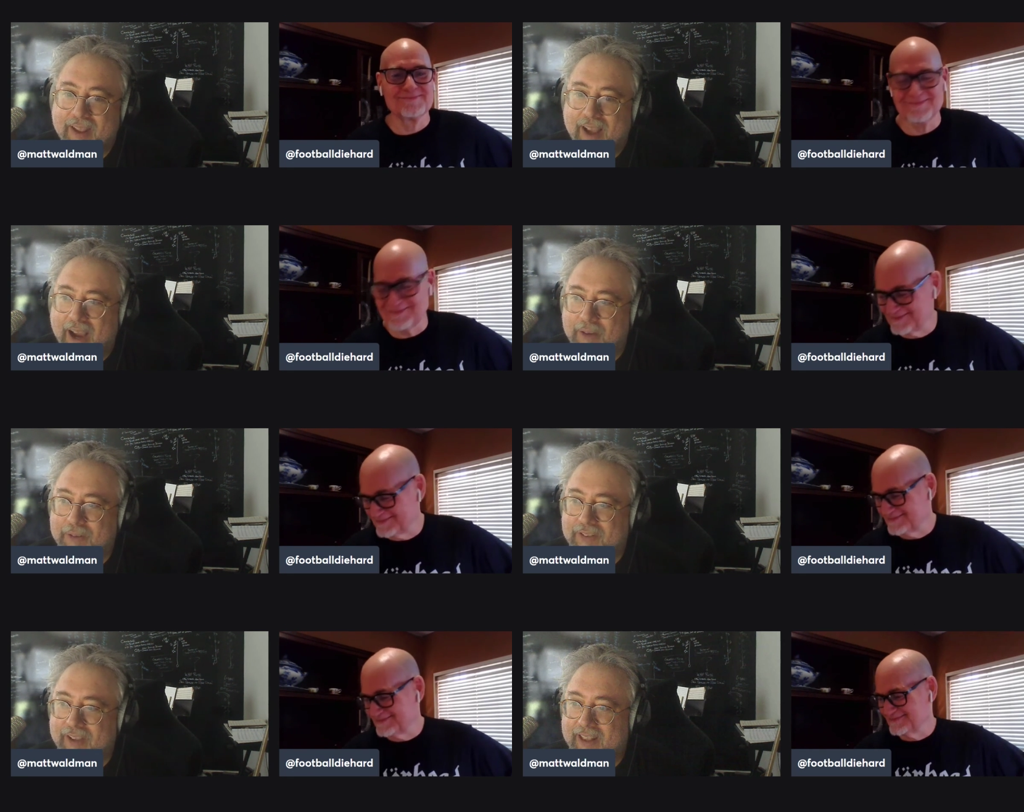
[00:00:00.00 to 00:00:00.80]
Speaker 1: I would
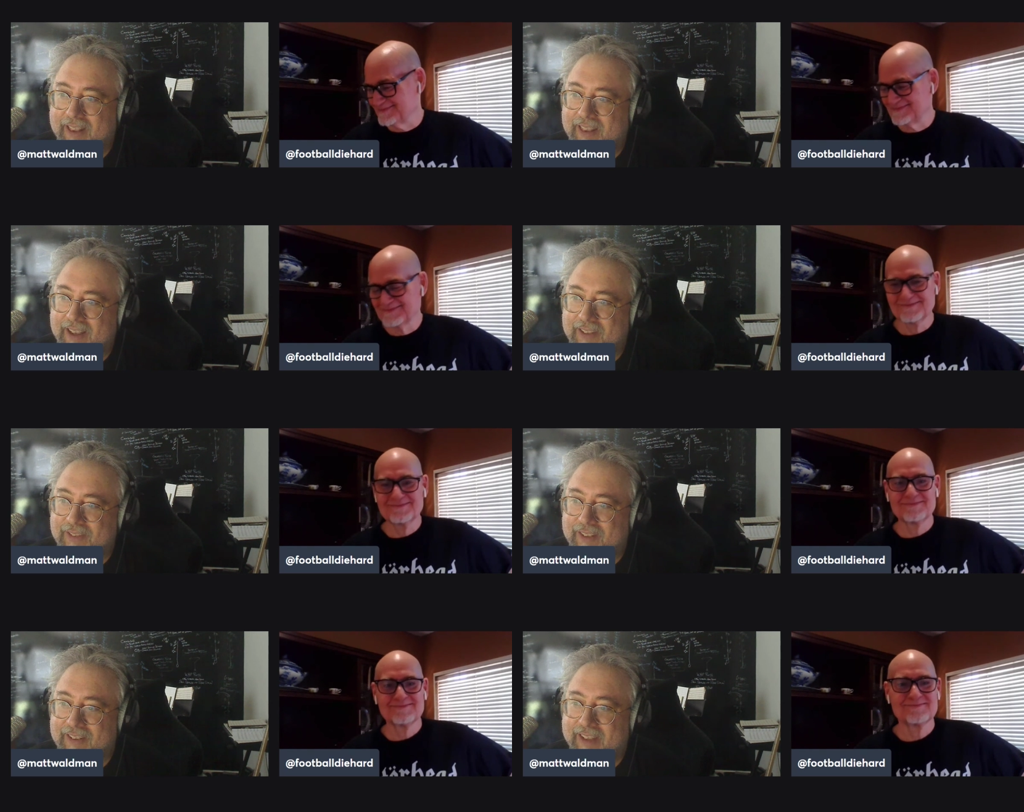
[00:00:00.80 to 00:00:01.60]
say this,
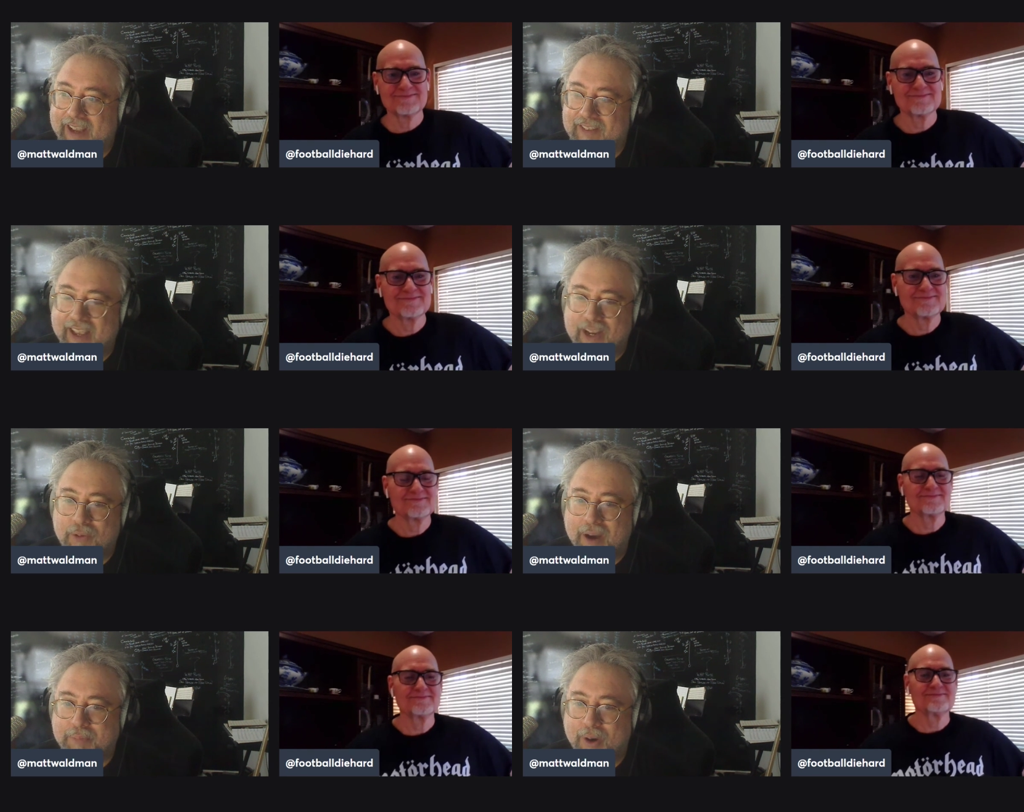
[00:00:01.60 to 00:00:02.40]
like
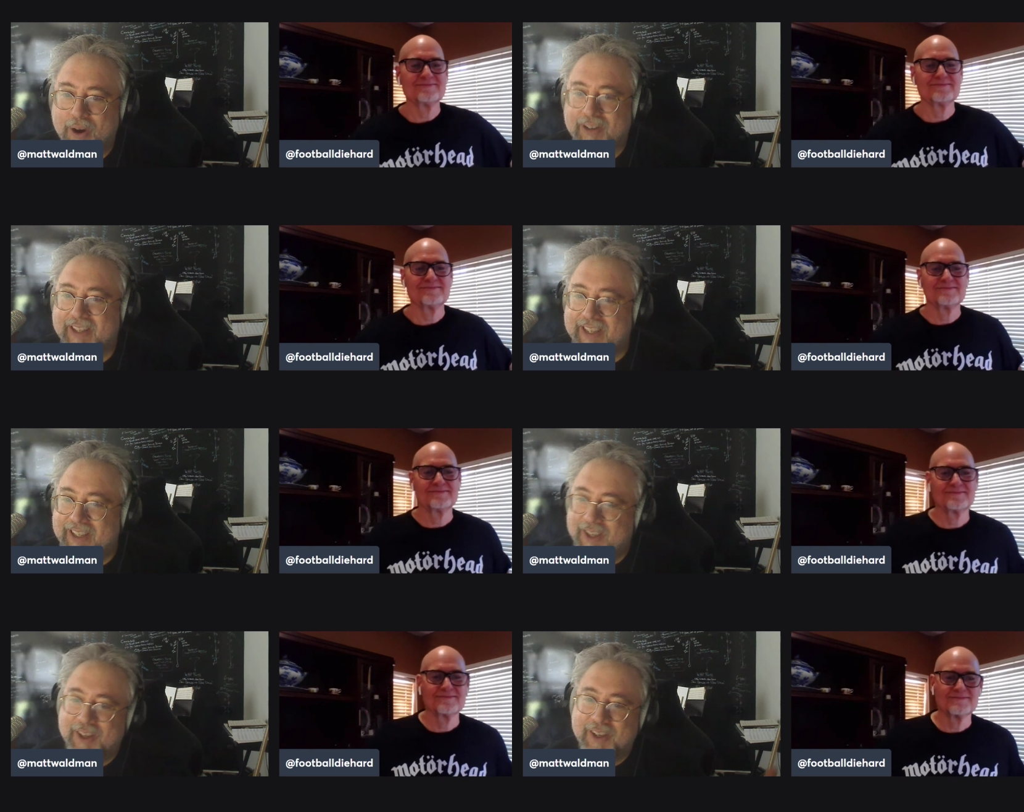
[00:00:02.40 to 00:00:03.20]
Saquon Barkley,
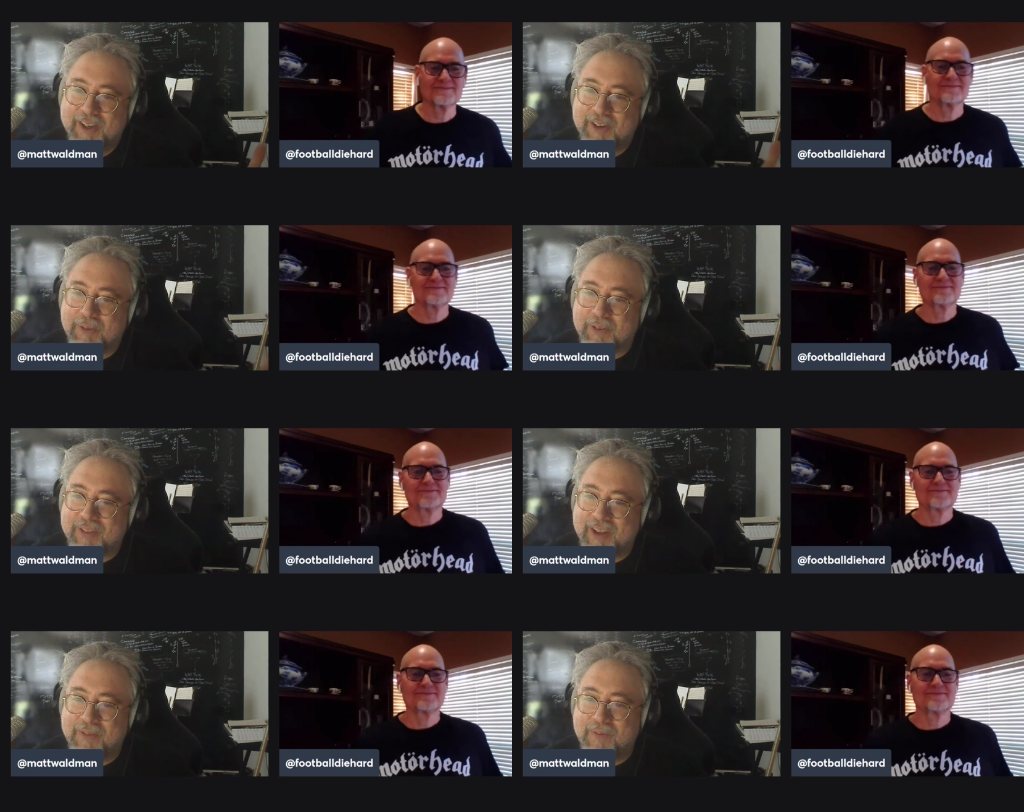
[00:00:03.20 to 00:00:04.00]
we'll
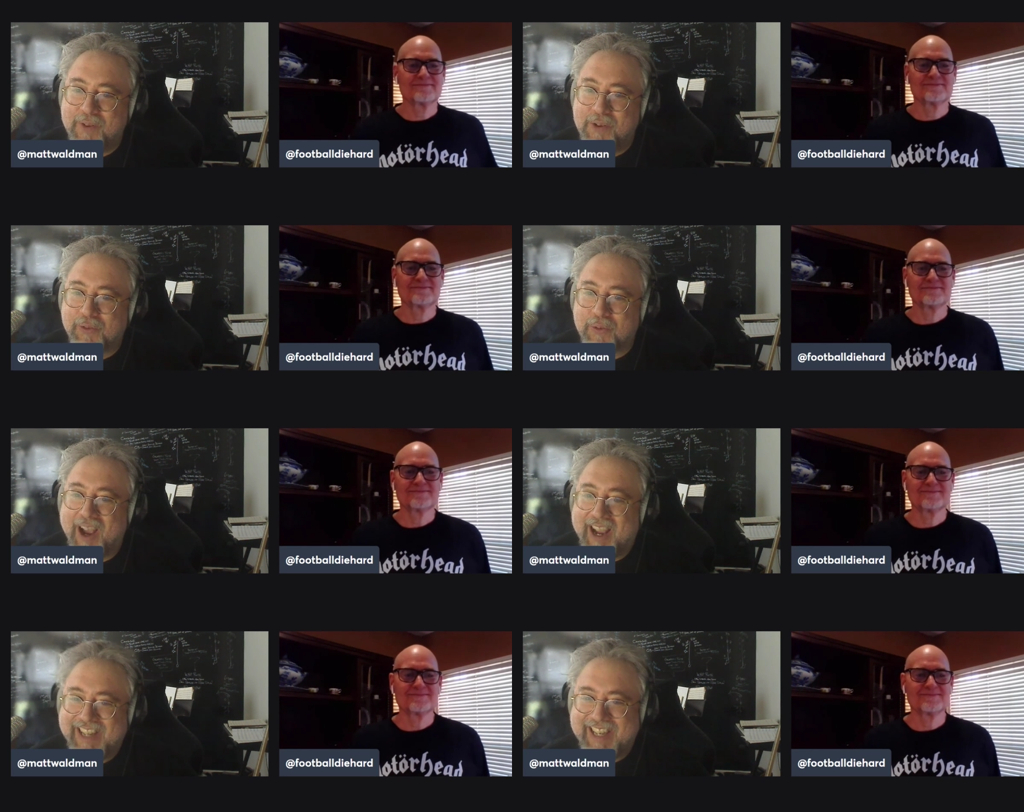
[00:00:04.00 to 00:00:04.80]
see who's
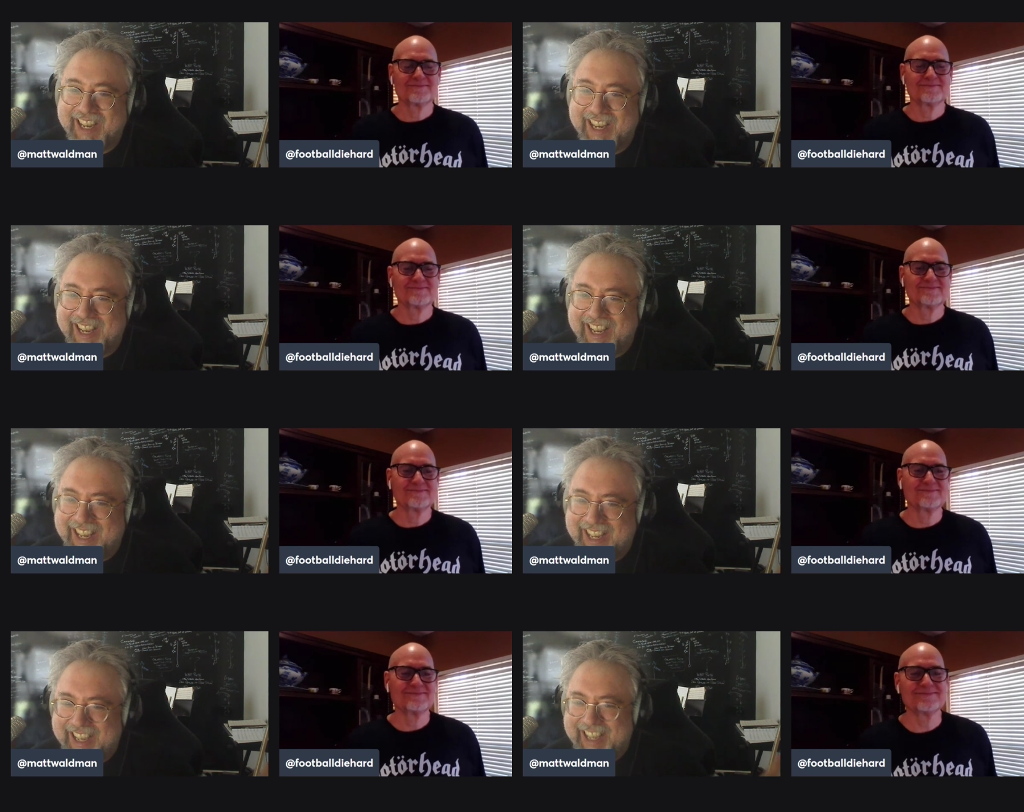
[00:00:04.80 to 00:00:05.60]
right.
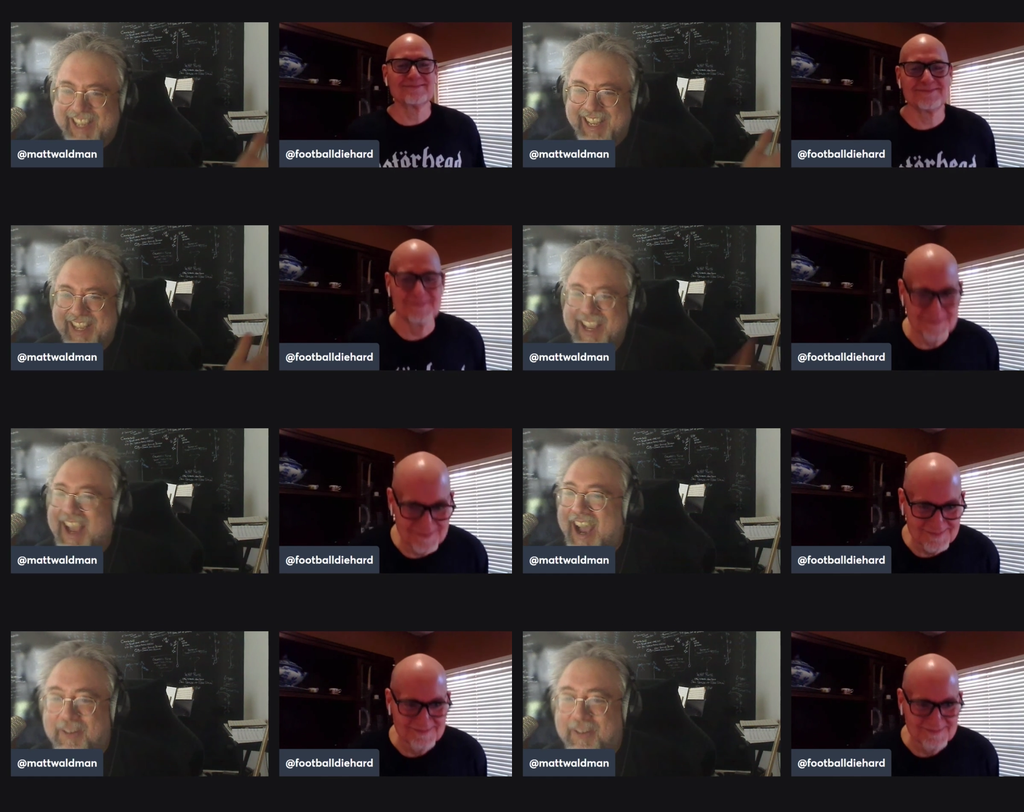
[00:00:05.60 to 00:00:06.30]
I